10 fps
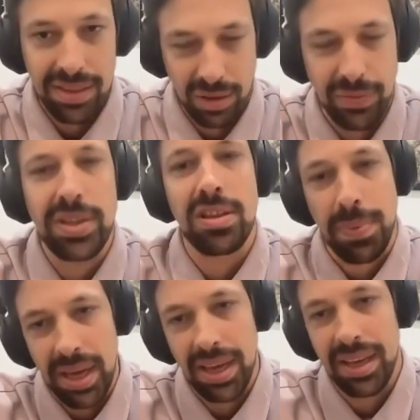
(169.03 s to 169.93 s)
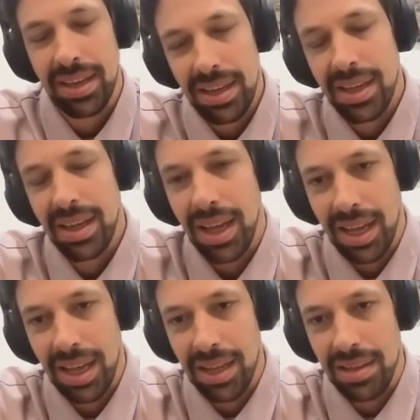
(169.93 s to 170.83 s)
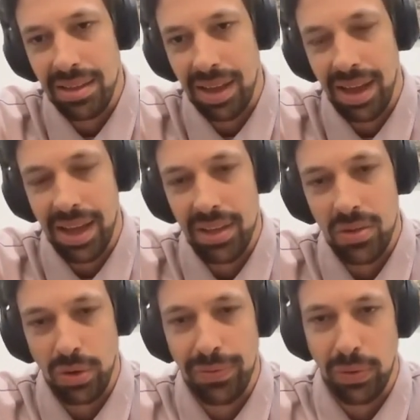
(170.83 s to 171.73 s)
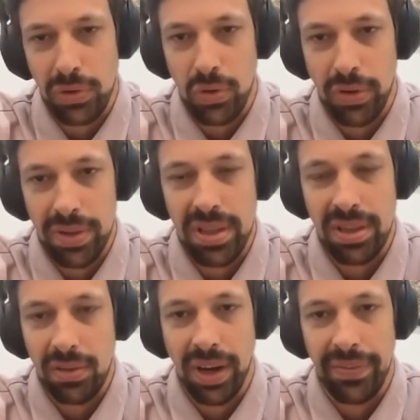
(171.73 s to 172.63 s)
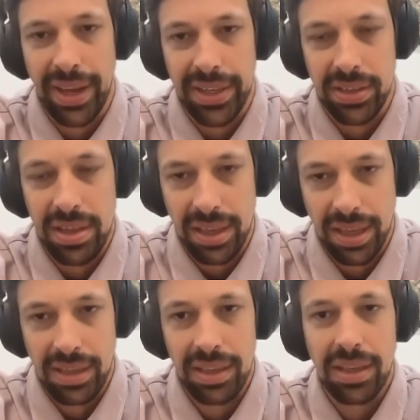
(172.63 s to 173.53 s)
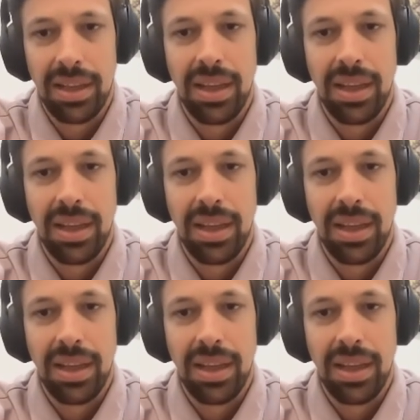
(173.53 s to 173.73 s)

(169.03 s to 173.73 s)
So VCCP is a sort of full-service creative agency